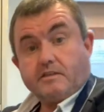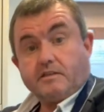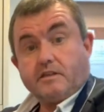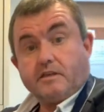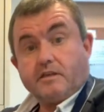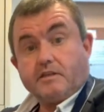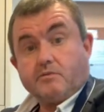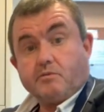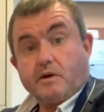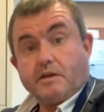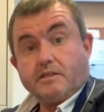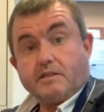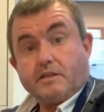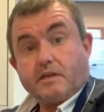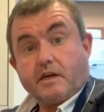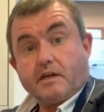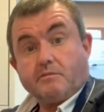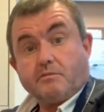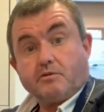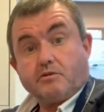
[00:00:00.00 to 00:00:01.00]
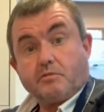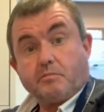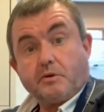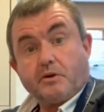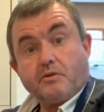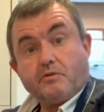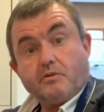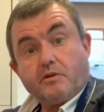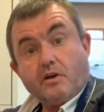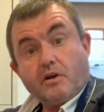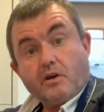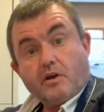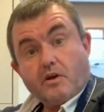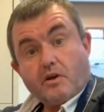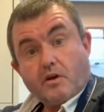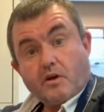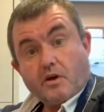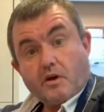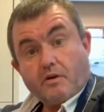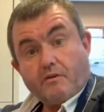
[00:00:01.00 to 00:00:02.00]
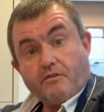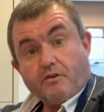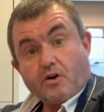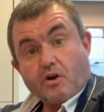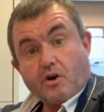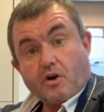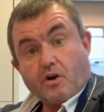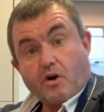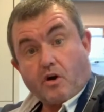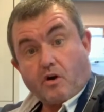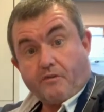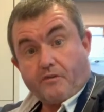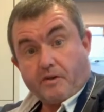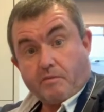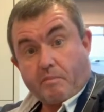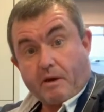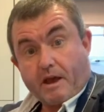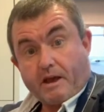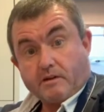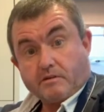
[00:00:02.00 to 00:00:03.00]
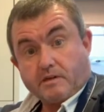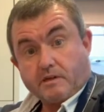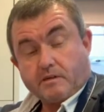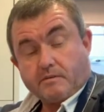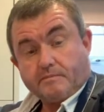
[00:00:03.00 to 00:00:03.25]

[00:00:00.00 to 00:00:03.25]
is 1 tablespoon of coffee powder.